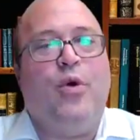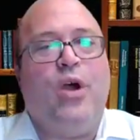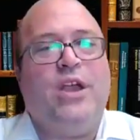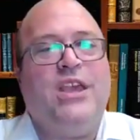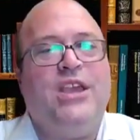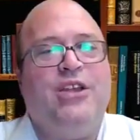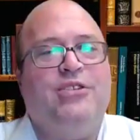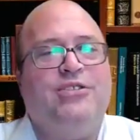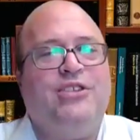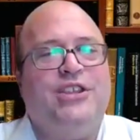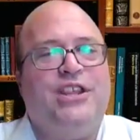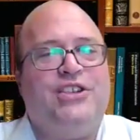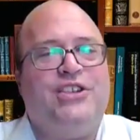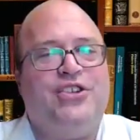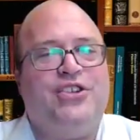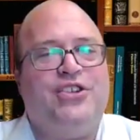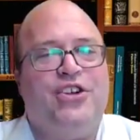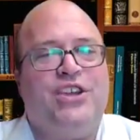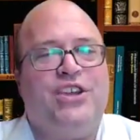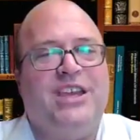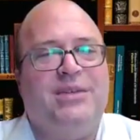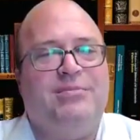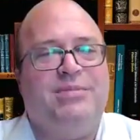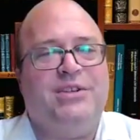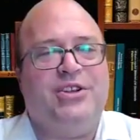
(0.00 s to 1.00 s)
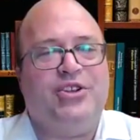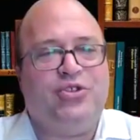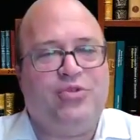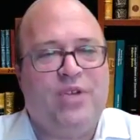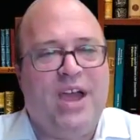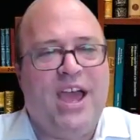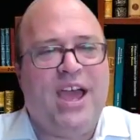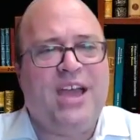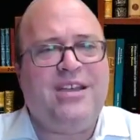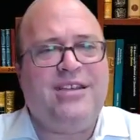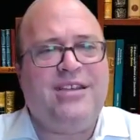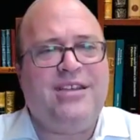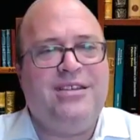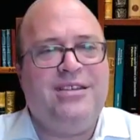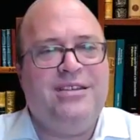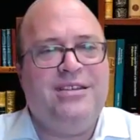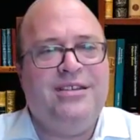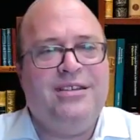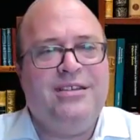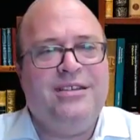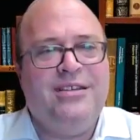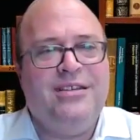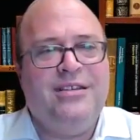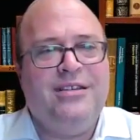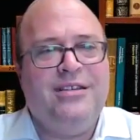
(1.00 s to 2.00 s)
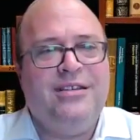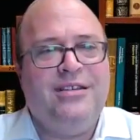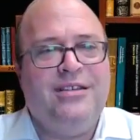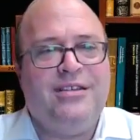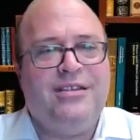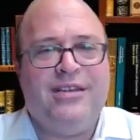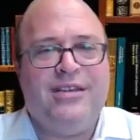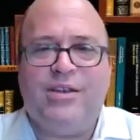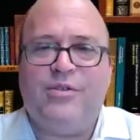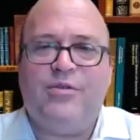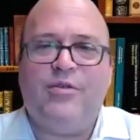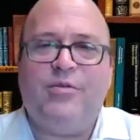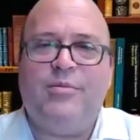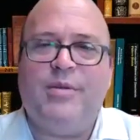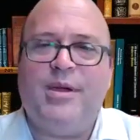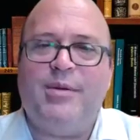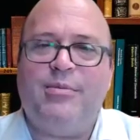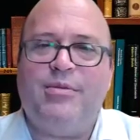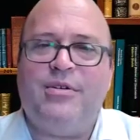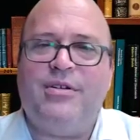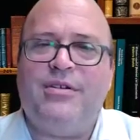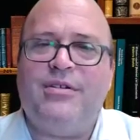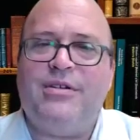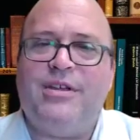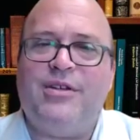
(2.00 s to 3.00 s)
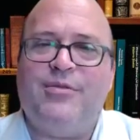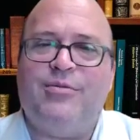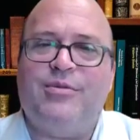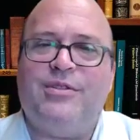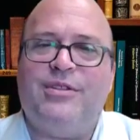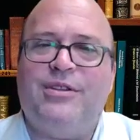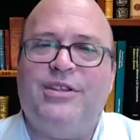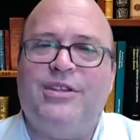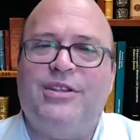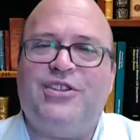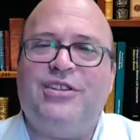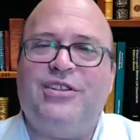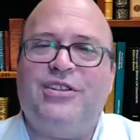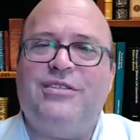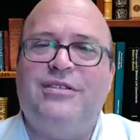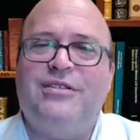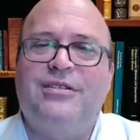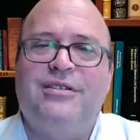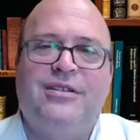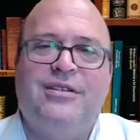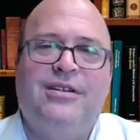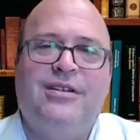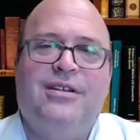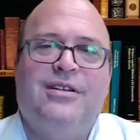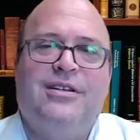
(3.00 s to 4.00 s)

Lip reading: what year did they start keeping track? And remember, anyone listen?